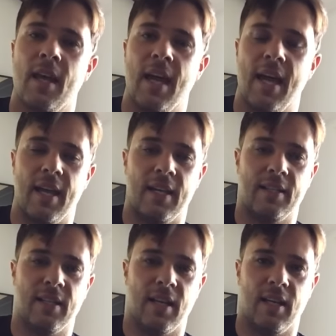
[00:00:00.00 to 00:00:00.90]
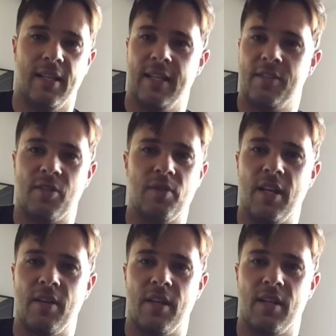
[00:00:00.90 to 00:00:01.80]
And uh, they
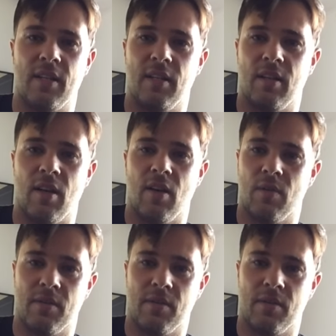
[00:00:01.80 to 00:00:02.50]
discontinued it, you know.